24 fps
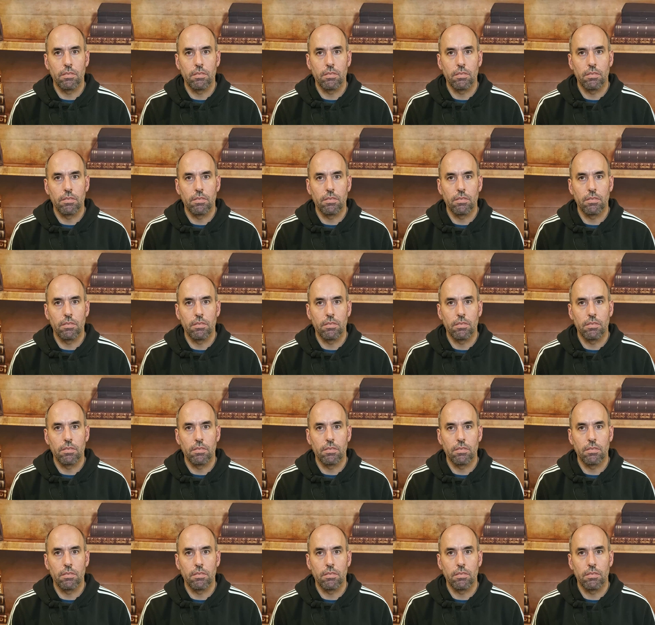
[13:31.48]

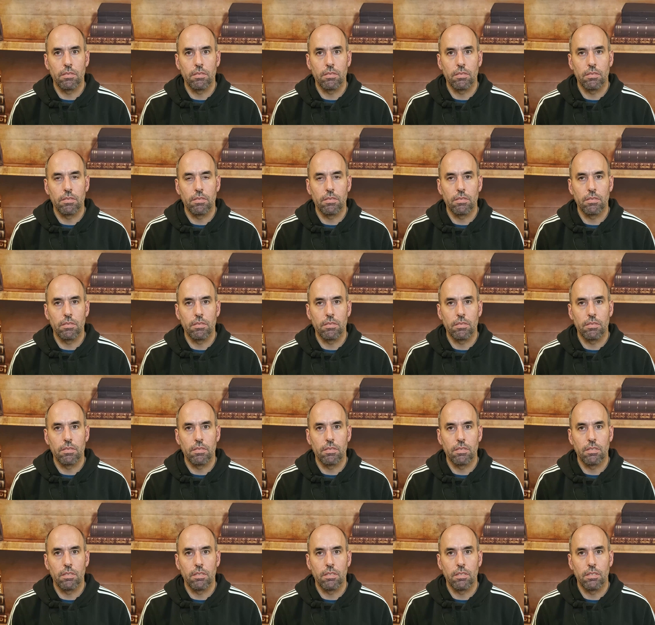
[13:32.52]

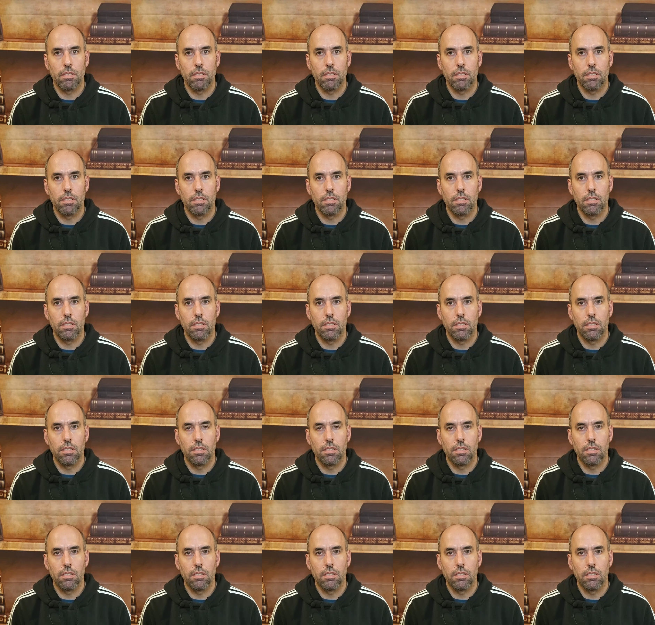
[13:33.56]

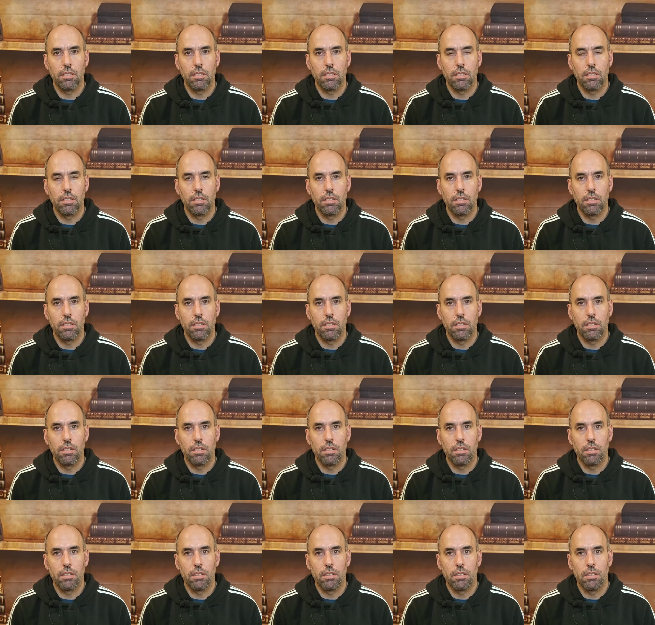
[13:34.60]

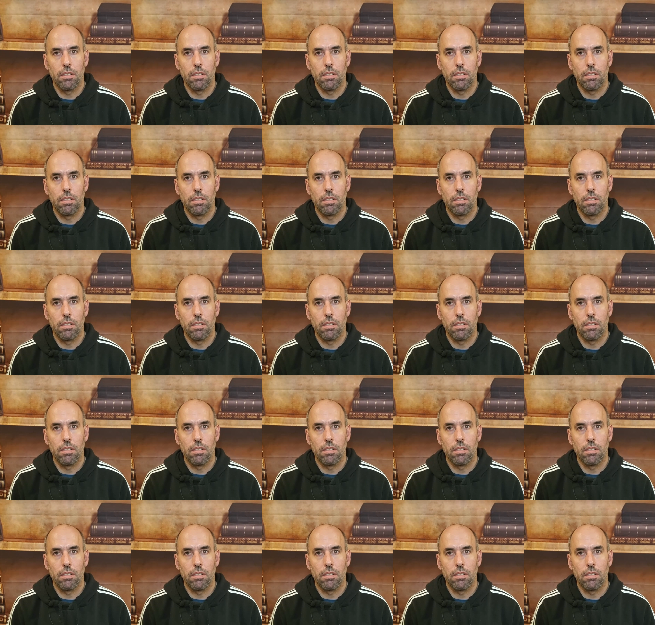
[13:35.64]
(no one is talking)